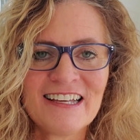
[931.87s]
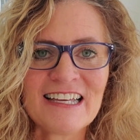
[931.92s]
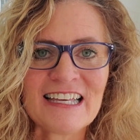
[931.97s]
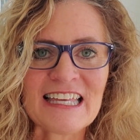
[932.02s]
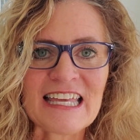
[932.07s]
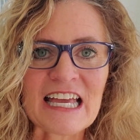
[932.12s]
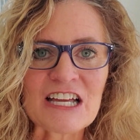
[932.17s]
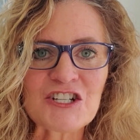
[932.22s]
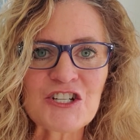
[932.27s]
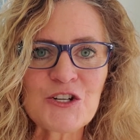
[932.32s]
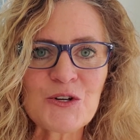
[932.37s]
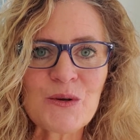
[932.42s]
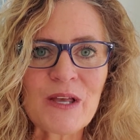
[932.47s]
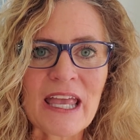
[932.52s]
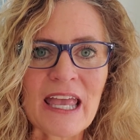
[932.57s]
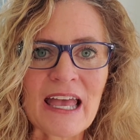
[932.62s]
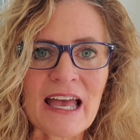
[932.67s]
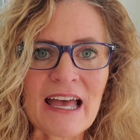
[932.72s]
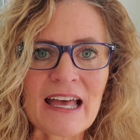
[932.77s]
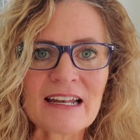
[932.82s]
Yes You
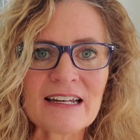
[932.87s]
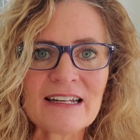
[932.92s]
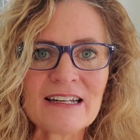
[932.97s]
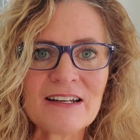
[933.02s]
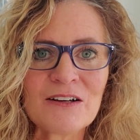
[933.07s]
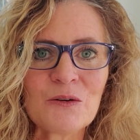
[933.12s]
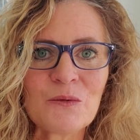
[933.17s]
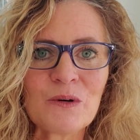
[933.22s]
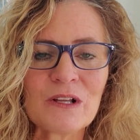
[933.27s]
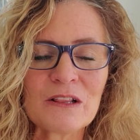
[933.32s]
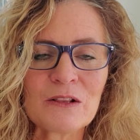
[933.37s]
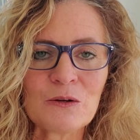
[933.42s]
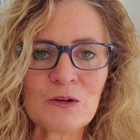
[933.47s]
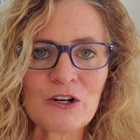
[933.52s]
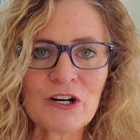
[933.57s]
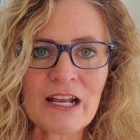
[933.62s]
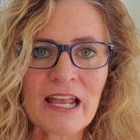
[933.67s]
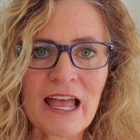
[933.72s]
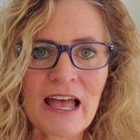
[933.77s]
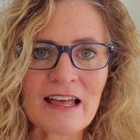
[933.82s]
Can with
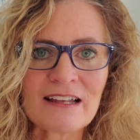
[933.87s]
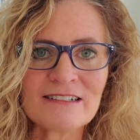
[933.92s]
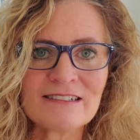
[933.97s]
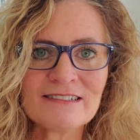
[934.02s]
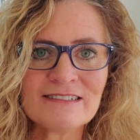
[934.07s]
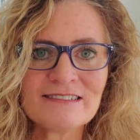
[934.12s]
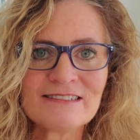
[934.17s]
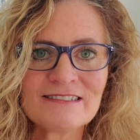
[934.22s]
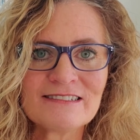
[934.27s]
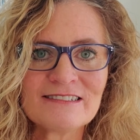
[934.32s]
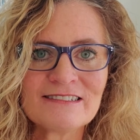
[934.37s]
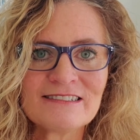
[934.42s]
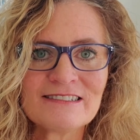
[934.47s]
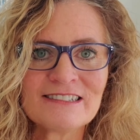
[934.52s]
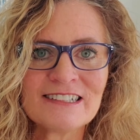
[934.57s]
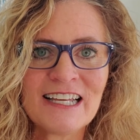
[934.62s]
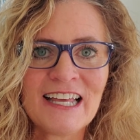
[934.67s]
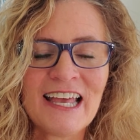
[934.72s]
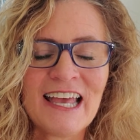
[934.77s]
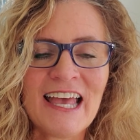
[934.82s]
LoriAnn.
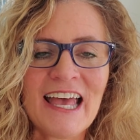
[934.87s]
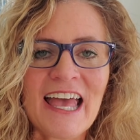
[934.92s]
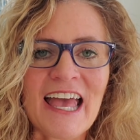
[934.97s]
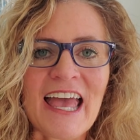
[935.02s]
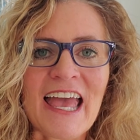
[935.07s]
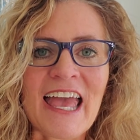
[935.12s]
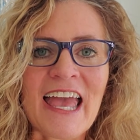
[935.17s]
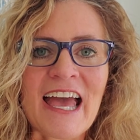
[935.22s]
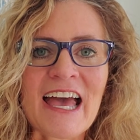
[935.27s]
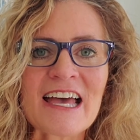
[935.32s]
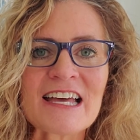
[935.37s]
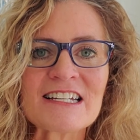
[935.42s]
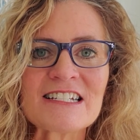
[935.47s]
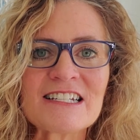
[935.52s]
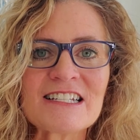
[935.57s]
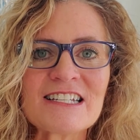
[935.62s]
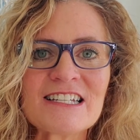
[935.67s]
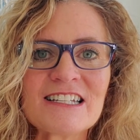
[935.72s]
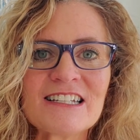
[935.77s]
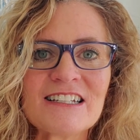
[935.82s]

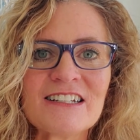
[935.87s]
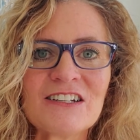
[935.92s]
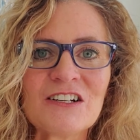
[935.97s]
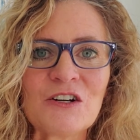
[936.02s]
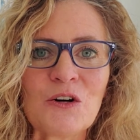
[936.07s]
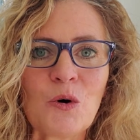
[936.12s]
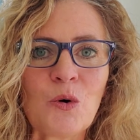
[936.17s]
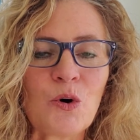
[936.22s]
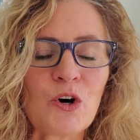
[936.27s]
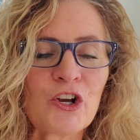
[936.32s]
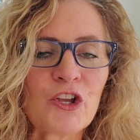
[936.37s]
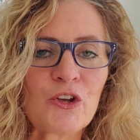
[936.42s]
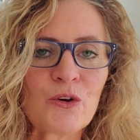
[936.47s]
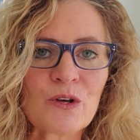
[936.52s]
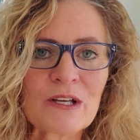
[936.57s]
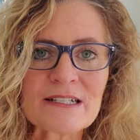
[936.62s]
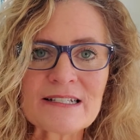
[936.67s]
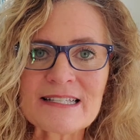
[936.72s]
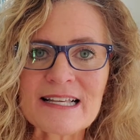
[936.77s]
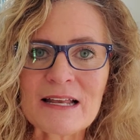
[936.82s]
And, or you
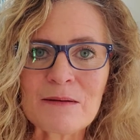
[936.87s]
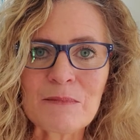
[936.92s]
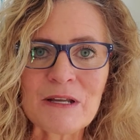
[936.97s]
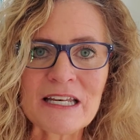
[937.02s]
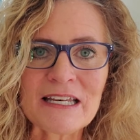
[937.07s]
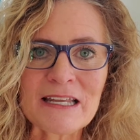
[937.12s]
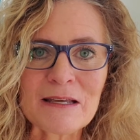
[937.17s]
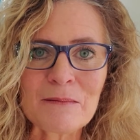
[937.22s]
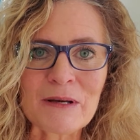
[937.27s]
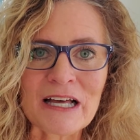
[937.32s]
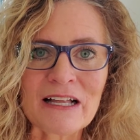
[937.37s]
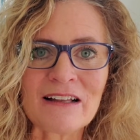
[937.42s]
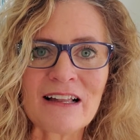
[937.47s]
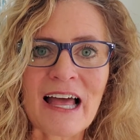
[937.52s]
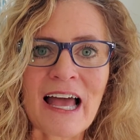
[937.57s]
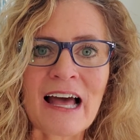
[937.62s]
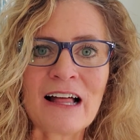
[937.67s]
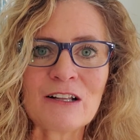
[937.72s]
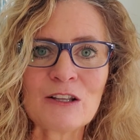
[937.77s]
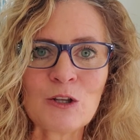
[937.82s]
can send me an email
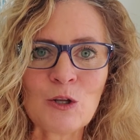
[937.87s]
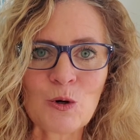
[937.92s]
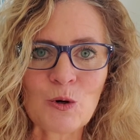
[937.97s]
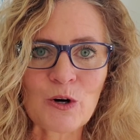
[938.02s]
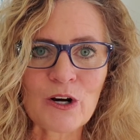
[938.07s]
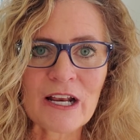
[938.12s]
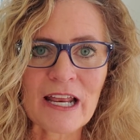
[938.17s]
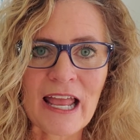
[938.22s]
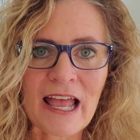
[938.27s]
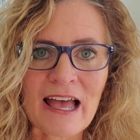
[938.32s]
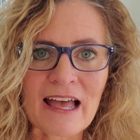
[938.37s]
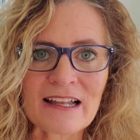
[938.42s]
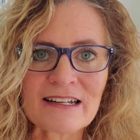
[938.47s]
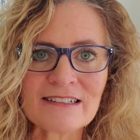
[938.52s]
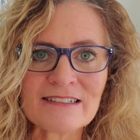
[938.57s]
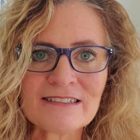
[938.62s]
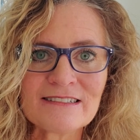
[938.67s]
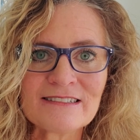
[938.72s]
at LoriAnn